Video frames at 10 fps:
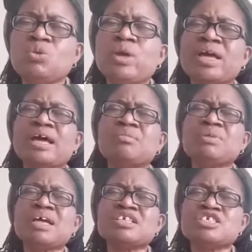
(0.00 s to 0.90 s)
We can
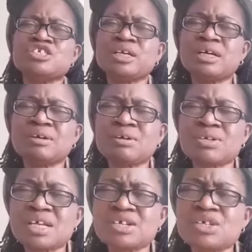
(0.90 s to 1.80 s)
be as
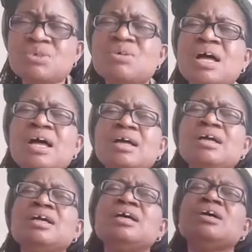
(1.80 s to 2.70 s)
generous as you are,
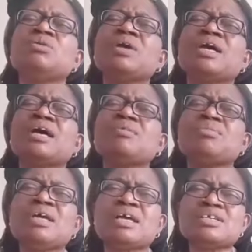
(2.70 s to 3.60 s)
we can
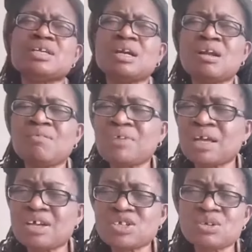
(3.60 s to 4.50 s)
be as
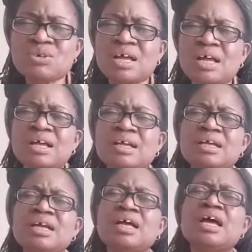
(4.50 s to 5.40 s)
loving as you are,
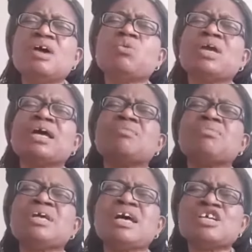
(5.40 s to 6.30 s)
and we can
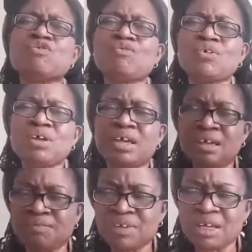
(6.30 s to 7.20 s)
be as
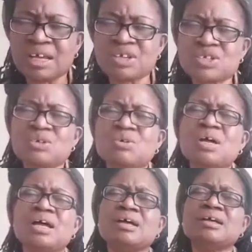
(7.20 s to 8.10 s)
forgiving as you
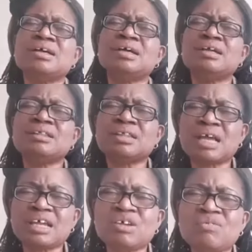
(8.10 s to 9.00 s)
are.
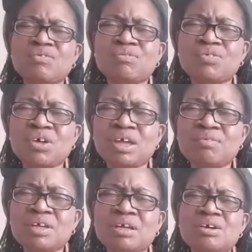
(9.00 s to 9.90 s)
Thank you for
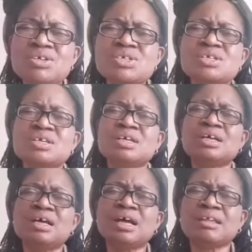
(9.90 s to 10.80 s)
forgiving us,
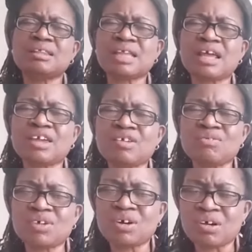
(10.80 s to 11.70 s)
and thank you
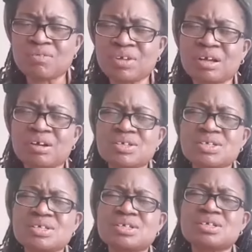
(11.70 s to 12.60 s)
for loving
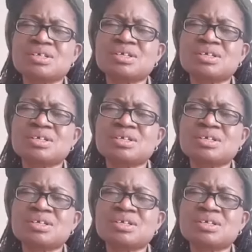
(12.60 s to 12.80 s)
us.